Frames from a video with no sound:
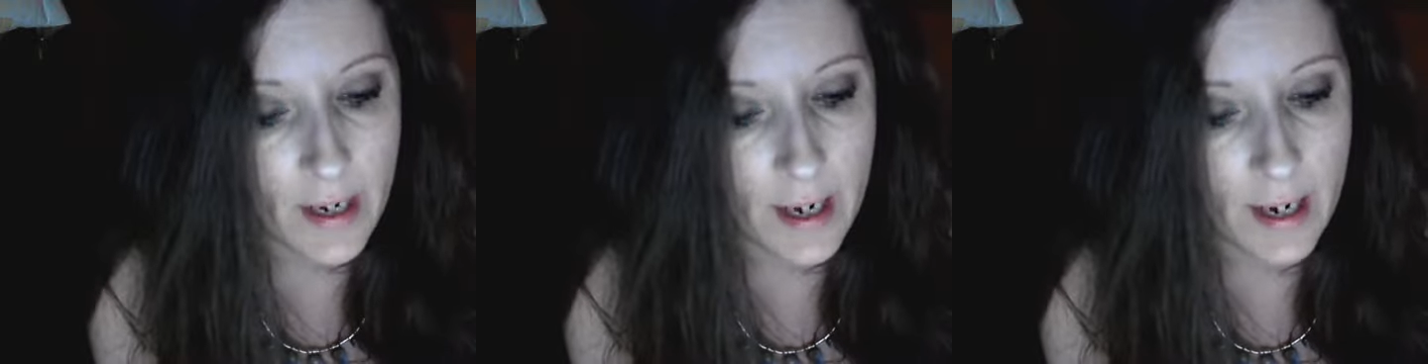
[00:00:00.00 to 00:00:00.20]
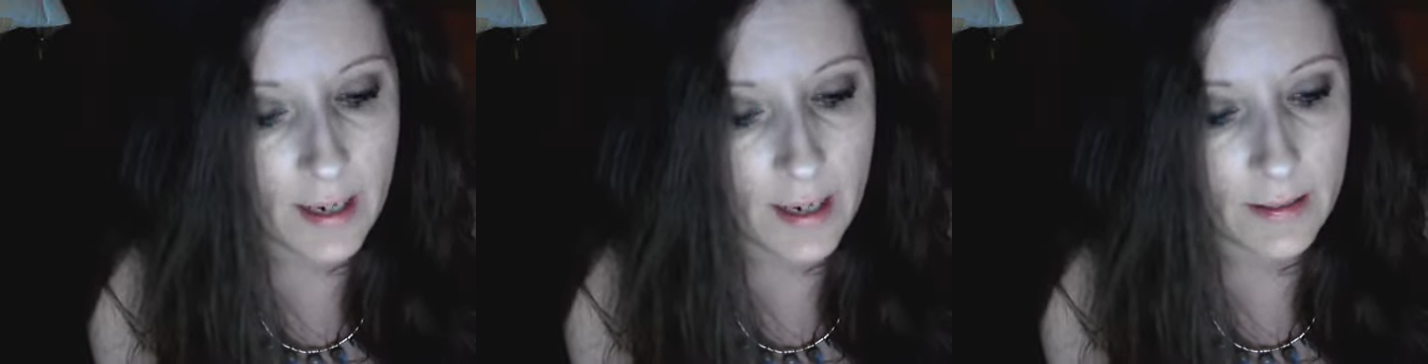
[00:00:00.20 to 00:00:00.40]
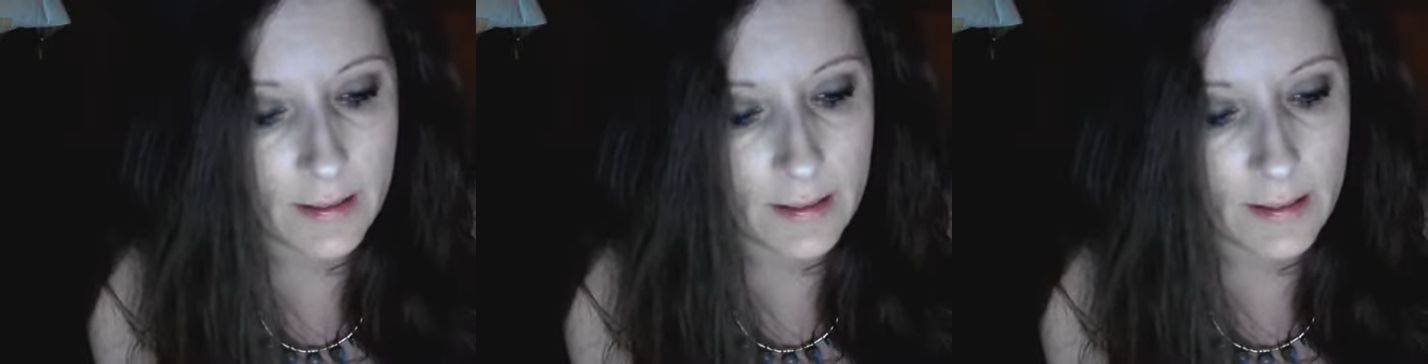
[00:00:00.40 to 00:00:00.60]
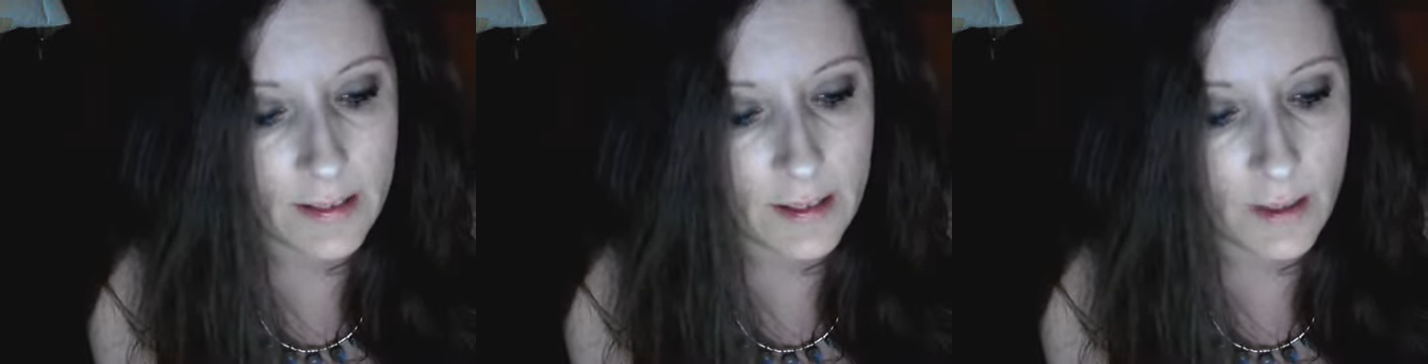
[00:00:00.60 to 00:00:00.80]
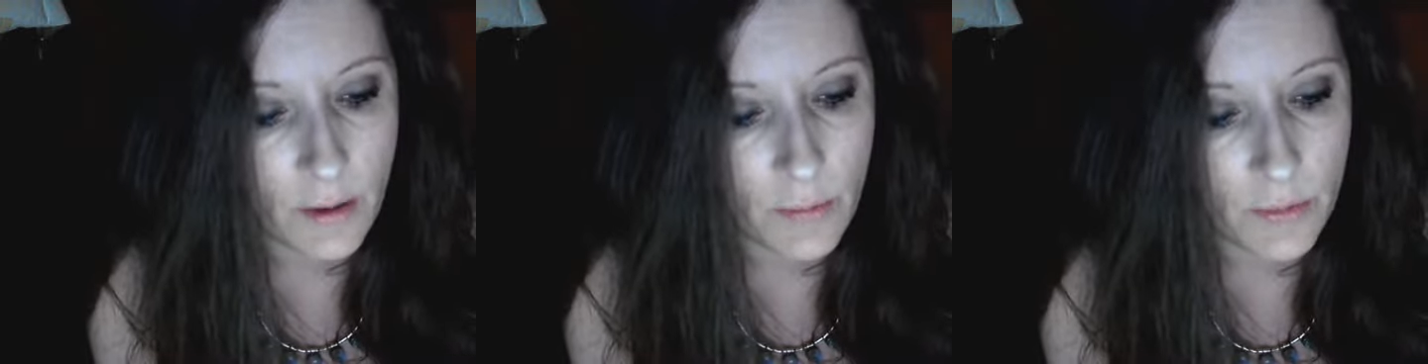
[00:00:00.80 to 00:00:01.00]
And it's
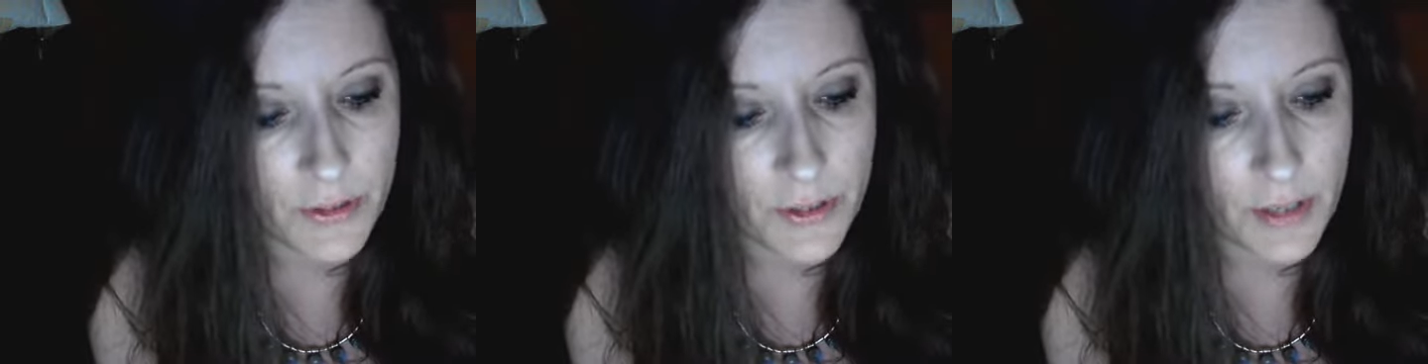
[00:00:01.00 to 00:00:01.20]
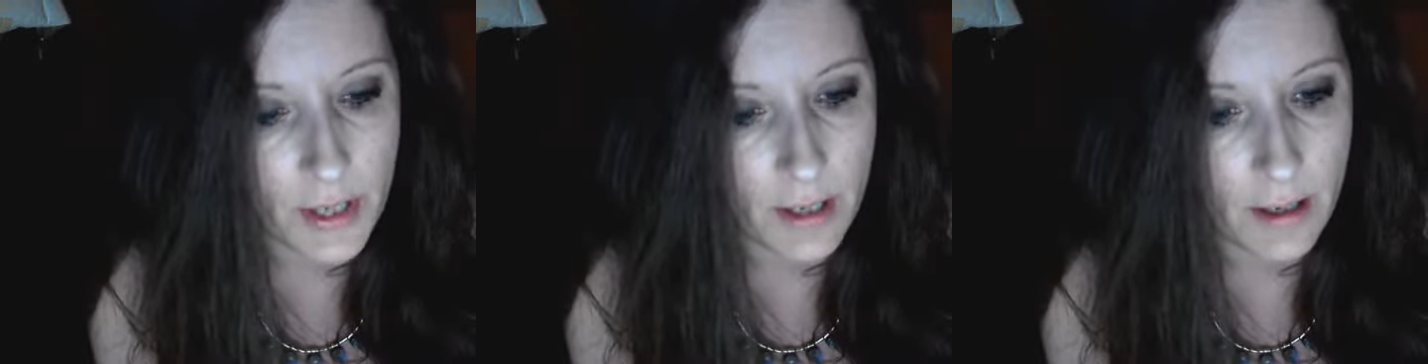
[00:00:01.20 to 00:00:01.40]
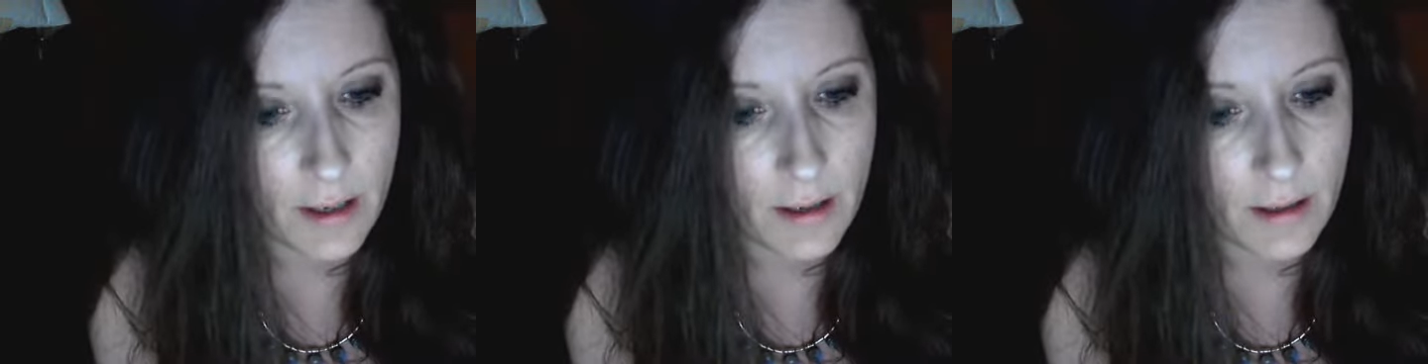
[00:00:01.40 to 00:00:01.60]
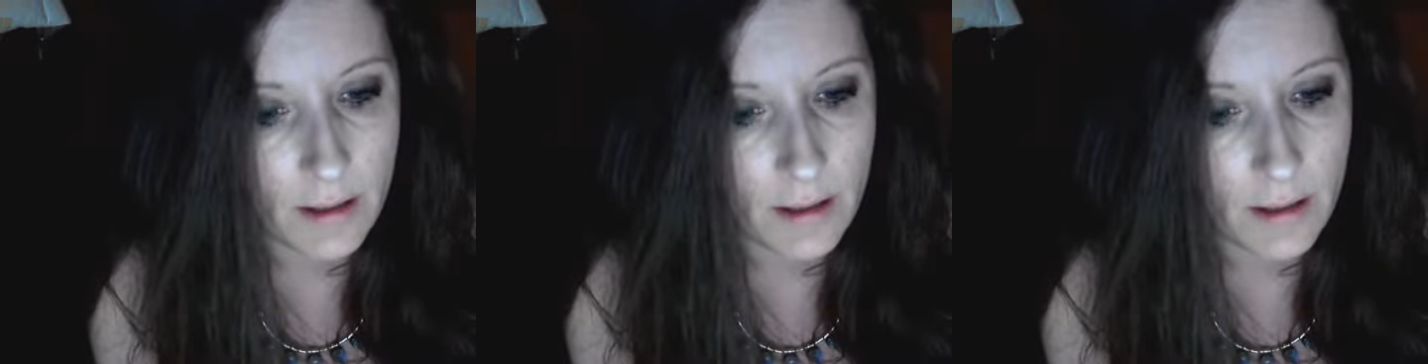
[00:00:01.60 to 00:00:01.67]
almost like